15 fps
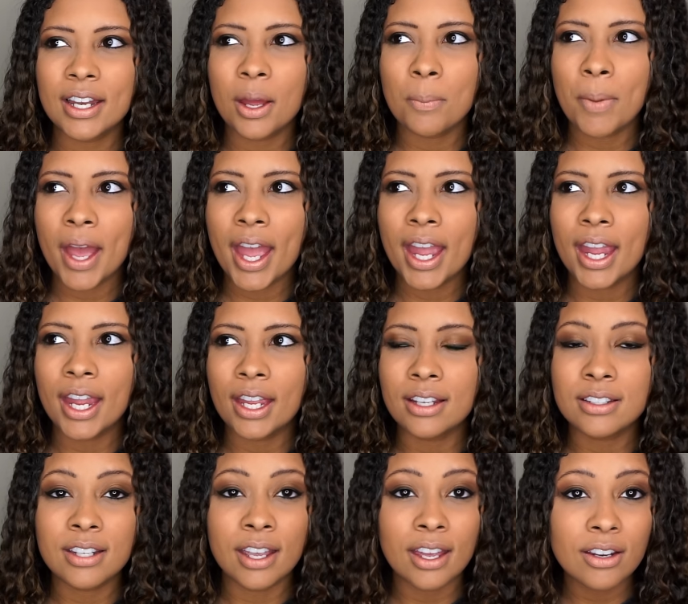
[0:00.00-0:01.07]
up paying
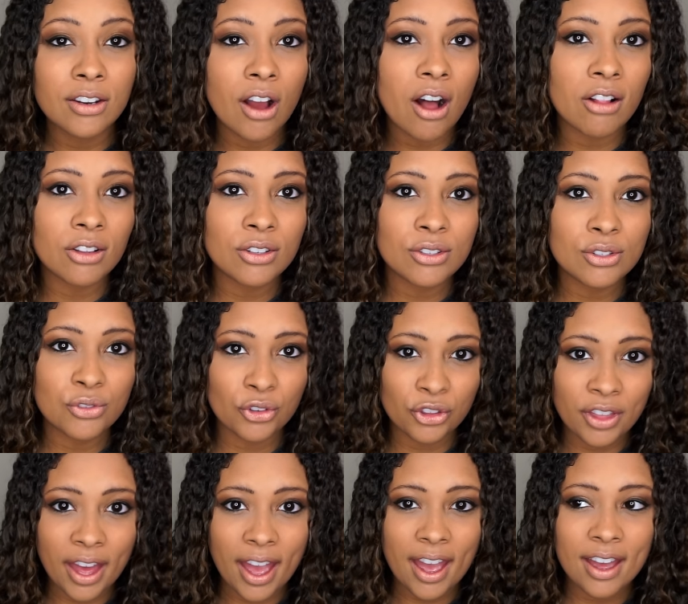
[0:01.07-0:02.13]
$10 for
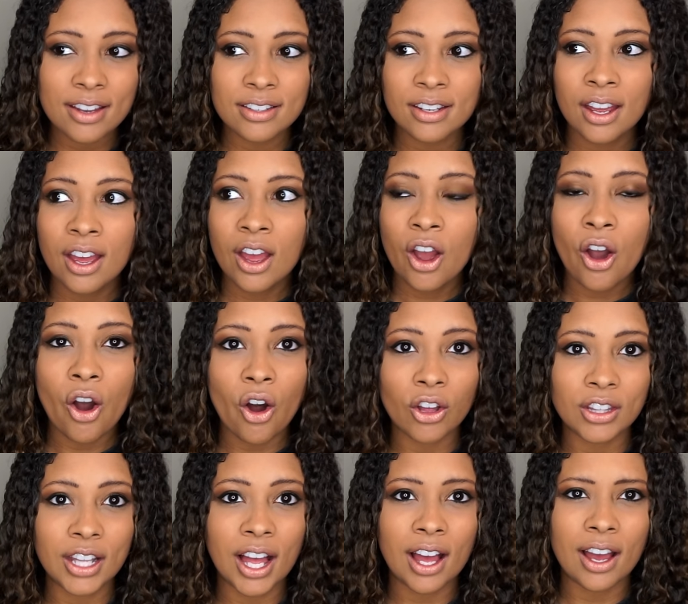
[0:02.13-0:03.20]
that
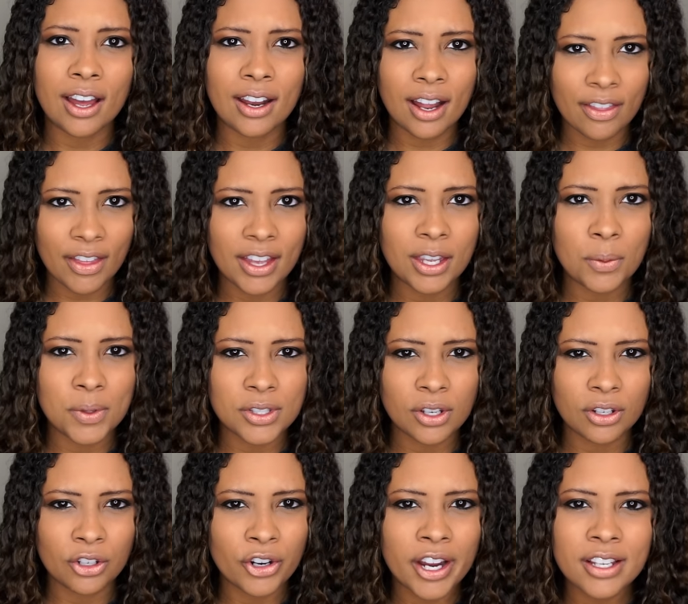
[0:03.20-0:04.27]
online. I think it was
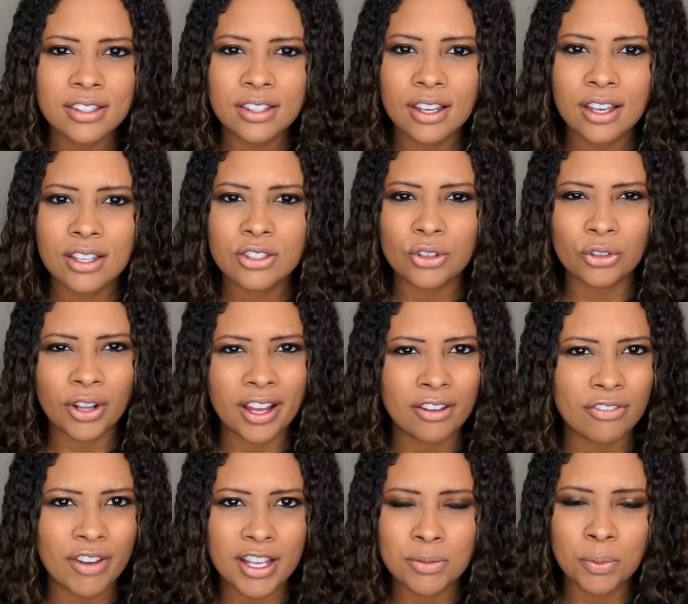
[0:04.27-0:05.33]
on Craigslist or
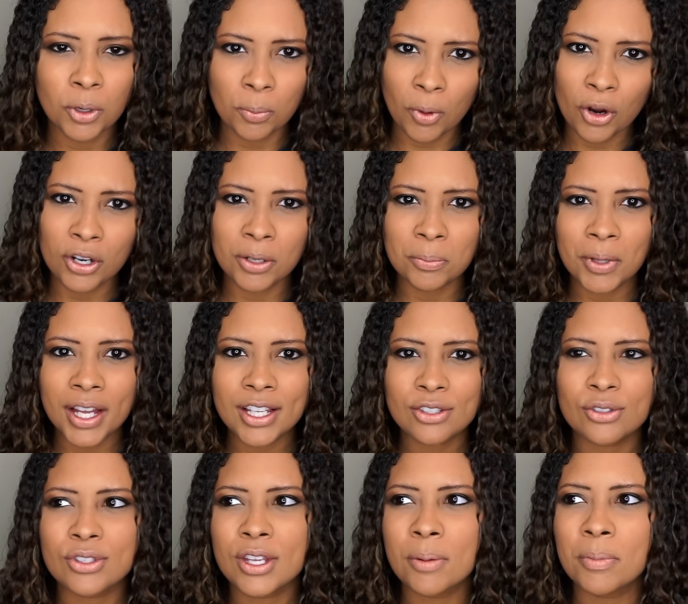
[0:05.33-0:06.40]
like Facebook Marketplace
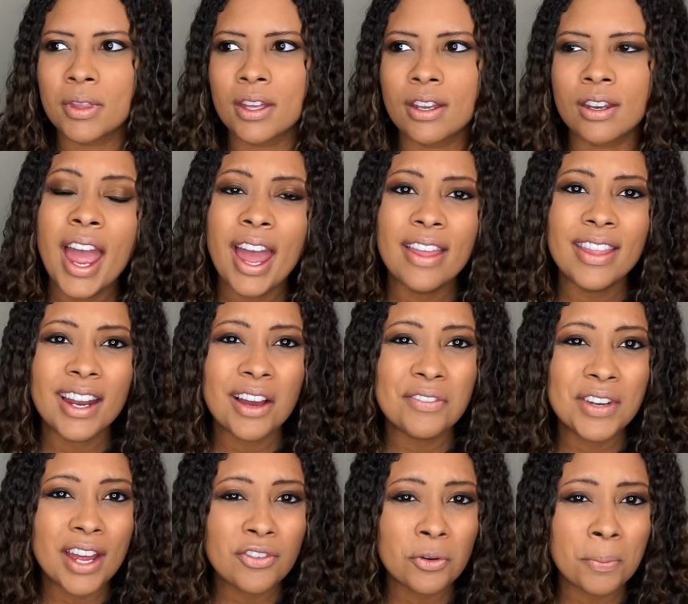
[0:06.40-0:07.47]
or something. And then I've
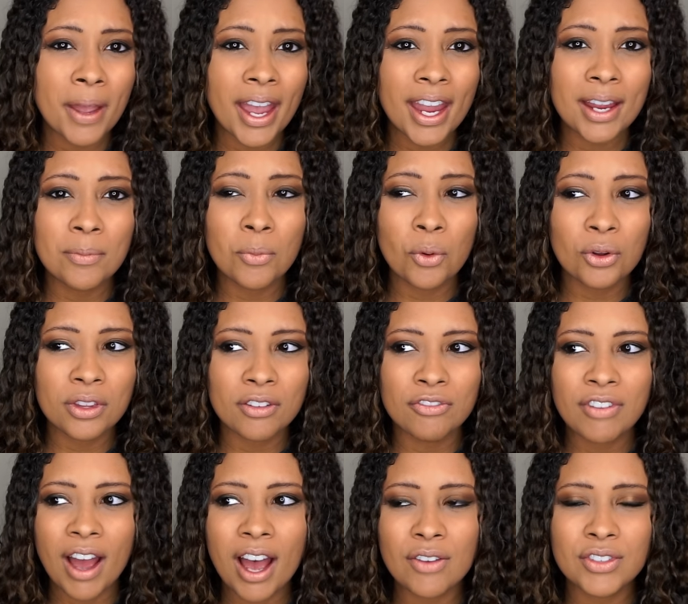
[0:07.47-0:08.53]
never paid more than
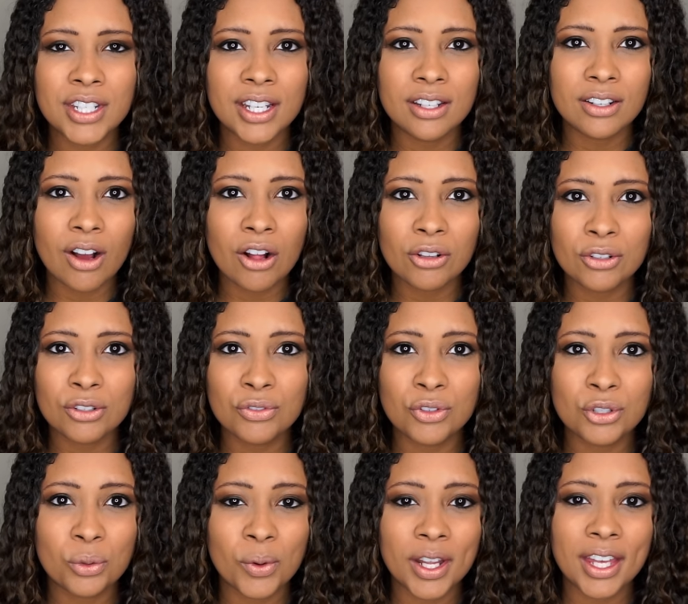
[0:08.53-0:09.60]
five, ten dollars for
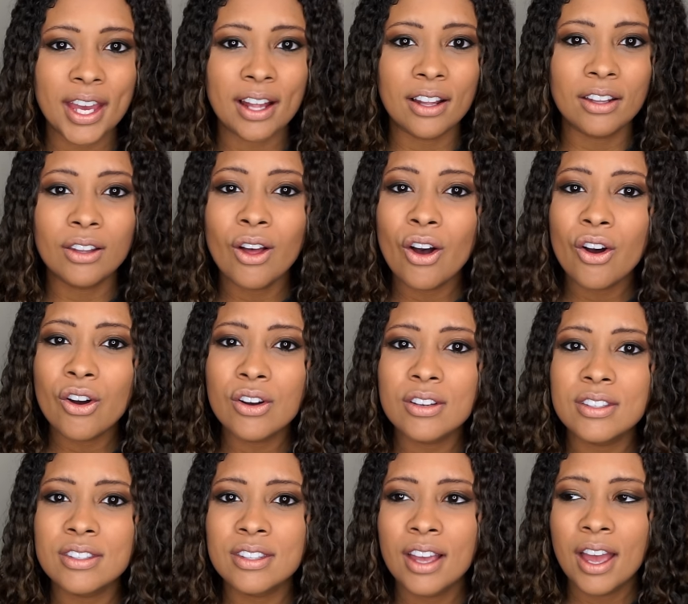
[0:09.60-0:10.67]
20 gallon
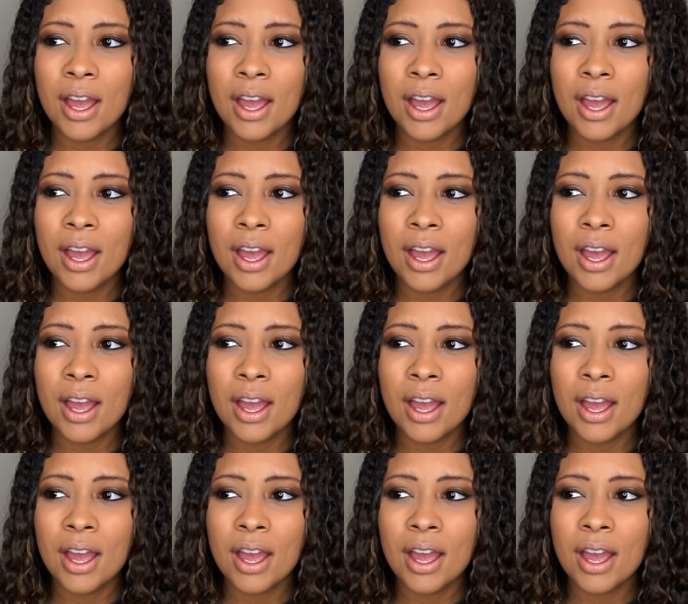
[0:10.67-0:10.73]
longs